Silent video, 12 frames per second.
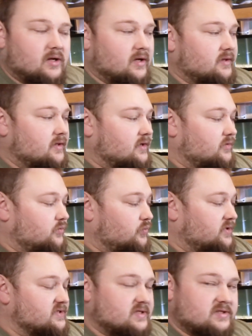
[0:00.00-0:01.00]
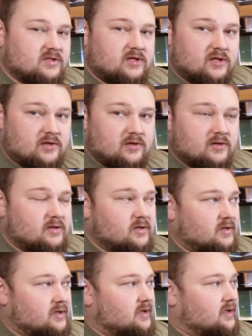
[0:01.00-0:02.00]
And then once it's cured,
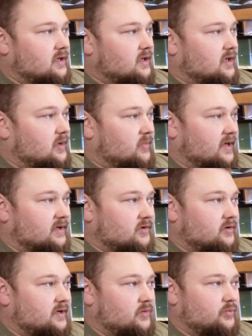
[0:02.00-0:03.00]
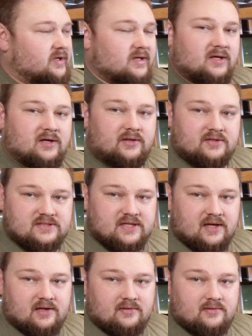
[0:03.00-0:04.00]
I can go ahead, we can get it on the
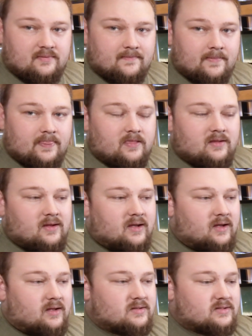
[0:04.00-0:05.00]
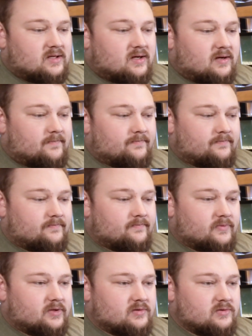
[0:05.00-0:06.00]
stand and
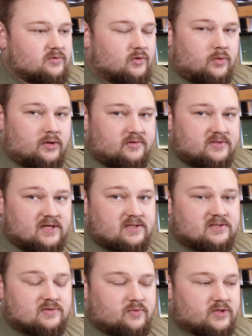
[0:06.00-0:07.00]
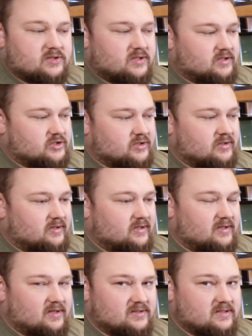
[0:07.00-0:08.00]
do a water test, which it shouldn't
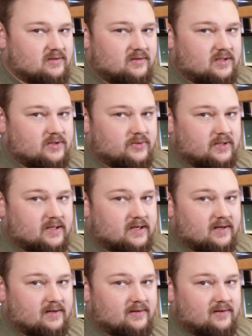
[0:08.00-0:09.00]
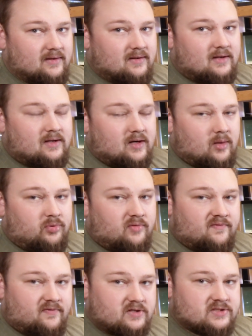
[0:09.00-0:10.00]
leak. It didn't leak when I got it. And I
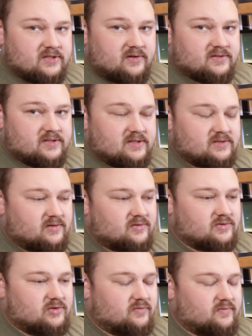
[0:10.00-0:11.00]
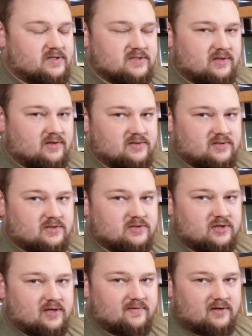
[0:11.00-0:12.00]
put fresh seals in it, so there's no reason that this thing
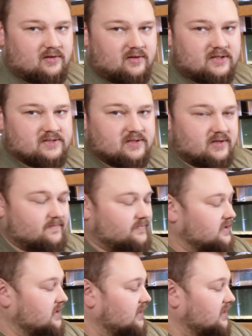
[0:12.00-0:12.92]
should have any leaks in it.